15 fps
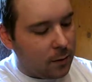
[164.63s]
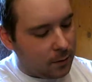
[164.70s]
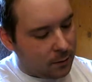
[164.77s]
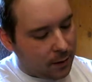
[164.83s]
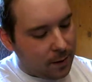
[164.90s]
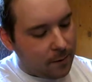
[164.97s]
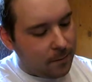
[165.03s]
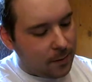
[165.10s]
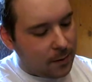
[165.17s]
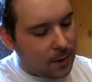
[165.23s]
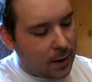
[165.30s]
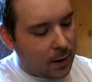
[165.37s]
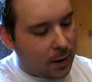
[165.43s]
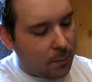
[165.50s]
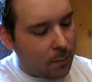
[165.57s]
David De
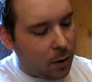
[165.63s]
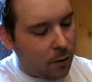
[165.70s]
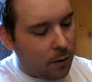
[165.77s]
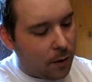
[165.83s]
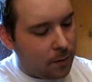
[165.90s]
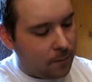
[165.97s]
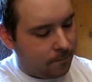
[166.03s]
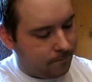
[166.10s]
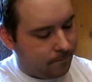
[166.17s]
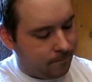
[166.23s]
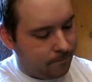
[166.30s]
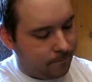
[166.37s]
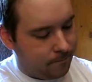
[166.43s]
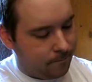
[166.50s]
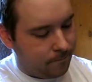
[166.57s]
La Borra,
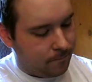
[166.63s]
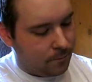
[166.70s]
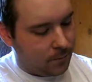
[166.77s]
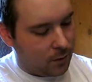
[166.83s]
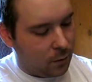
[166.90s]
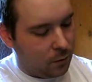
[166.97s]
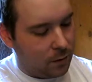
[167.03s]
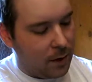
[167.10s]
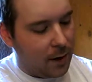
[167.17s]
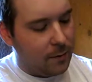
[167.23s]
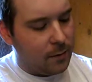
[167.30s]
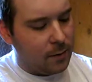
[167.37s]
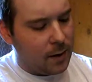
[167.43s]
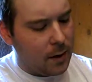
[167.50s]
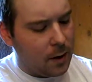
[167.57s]
or
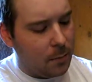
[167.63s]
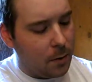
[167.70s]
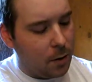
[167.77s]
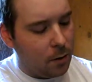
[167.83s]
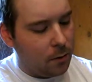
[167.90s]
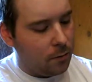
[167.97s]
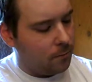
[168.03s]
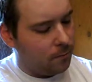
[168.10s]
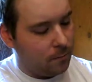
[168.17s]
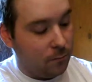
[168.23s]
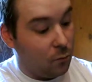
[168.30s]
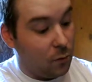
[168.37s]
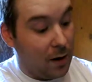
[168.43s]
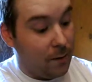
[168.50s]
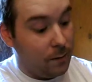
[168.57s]
David De La Bo,
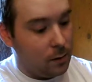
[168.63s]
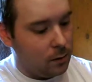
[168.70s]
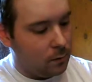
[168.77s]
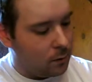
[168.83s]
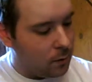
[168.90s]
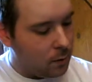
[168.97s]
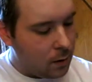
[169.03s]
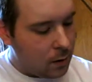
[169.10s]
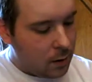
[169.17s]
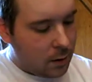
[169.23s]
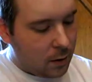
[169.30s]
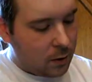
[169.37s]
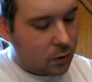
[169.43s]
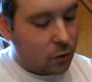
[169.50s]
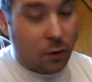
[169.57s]
whatever.
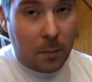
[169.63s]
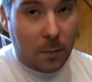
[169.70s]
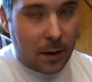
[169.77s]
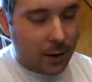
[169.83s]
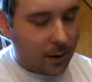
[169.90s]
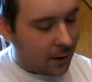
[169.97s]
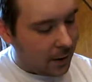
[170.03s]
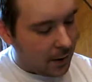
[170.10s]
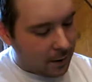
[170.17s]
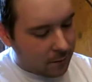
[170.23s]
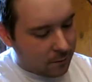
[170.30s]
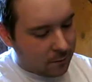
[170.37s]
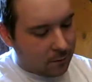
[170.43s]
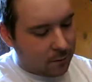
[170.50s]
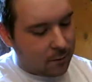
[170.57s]
Sorry, mate, again.
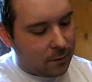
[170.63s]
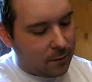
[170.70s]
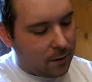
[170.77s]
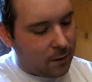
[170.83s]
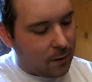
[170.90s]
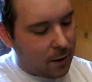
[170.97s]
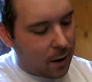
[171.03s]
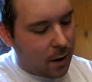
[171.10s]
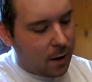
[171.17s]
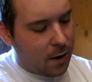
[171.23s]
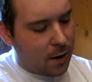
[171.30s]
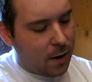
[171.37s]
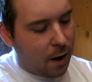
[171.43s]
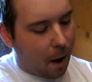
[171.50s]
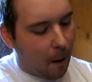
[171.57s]

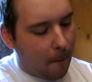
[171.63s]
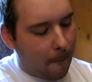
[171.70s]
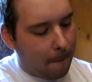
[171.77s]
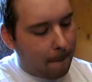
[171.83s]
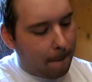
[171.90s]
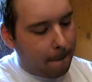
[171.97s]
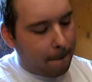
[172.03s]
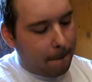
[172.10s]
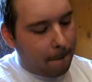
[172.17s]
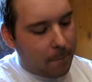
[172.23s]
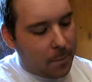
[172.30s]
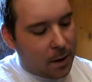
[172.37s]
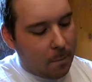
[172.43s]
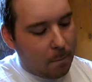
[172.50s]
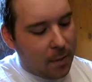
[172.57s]
Uh,
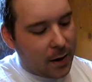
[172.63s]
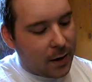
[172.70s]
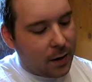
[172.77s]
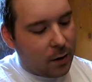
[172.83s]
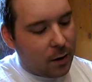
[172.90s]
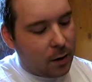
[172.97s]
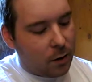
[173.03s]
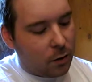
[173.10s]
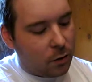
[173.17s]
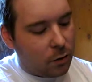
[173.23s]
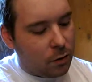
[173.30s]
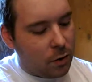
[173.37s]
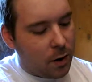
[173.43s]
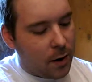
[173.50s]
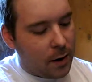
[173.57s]
Mecha
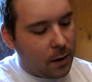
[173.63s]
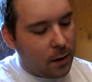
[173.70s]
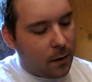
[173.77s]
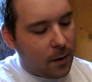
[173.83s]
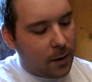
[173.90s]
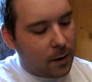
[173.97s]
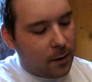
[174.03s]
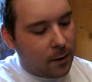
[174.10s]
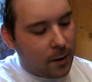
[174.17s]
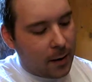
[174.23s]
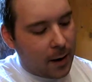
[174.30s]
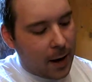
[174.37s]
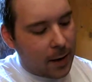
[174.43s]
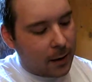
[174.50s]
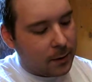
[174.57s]

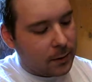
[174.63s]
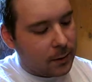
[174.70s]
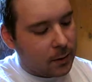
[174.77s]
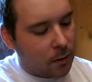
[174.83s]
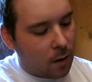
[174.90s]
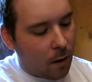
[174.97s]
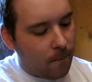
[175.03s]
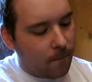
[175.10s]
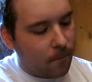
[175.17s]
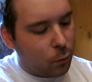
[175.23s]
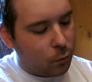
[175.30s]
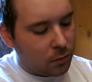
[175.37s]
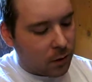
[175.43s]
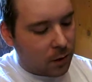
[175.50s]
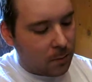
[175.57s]
999X,
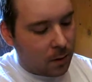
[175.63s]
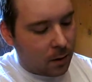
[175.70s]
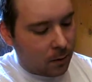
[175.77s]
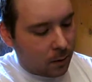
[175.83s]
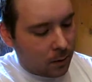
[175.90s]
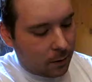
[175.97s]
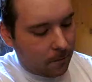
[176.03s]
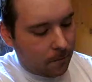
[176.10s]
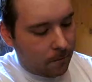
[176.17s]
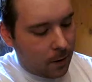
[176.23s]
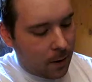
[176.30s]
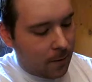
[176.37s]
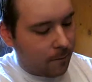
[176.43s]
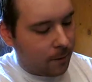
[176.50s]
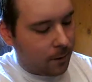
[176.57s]
Force Commander
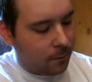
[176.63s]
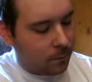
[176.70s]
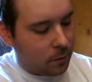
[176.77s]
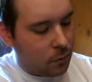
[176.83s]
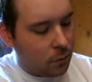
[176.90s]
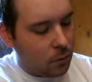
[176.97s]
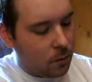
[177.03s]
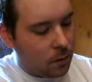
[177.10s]
552,